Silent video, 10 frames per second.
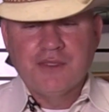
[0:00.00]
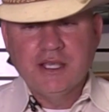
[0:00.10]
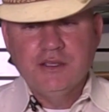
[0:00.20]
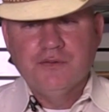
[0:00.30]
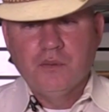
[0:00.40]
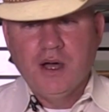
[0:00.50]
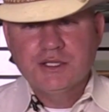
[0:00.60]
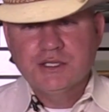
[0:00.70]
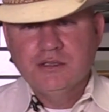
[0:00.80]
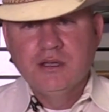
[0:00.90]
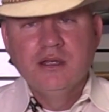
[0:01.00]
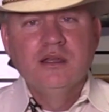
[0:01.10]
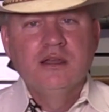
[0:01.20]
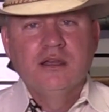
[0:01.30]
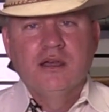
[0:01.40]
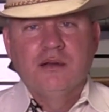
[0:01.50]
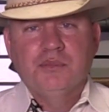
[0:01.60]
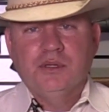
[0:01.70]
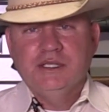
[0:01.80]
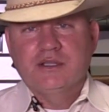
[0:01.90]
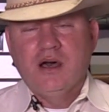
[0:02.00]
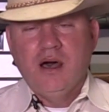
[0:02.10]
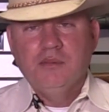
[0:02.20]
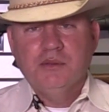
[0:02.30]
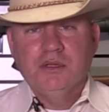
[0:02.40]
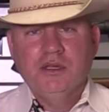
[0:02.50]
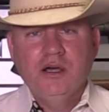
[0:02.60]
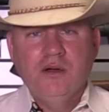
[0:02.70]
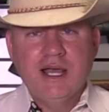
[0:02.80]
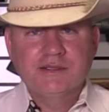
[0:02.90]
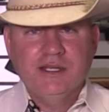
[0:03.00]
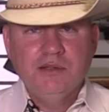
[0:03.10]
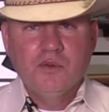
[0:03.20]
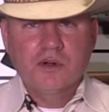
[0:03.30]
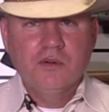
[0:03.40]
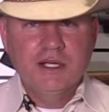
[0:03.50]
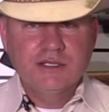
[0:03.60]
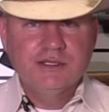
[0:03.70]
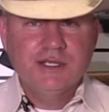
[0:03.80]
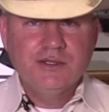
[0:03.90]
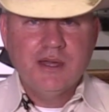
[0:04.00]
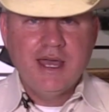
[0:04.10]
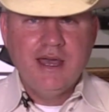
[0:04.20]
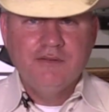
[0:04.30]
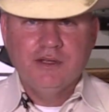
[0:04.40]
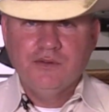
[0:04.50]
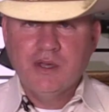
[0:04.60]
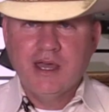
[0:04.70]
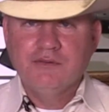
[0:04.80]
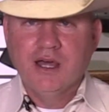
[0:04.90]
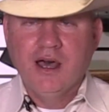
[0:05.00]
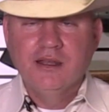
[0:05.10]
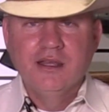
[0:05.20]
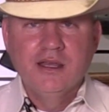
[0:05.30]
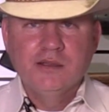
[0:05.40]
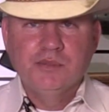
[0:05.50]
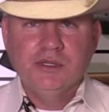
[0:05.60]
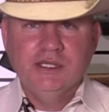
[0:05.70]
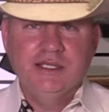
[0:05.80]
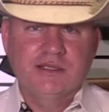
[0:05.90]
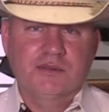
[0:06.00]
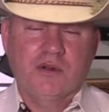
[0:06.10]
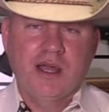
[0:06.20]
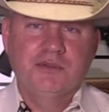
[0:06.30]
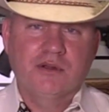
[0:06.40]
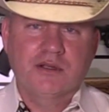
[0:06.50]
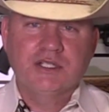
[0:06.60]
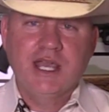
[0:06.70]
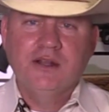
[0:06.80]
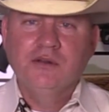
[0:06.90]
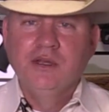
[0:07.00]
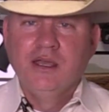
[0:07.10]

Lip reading: Thank you for watching. Please comment below, ask any more questions that you have, and if you have not, please subscribe to our channel.